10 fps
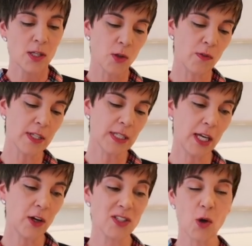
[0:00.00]
so this
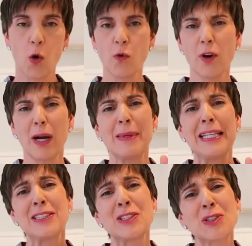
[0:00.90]
carries over. I mean,
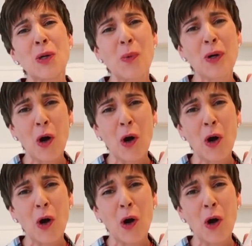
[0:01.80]
it's so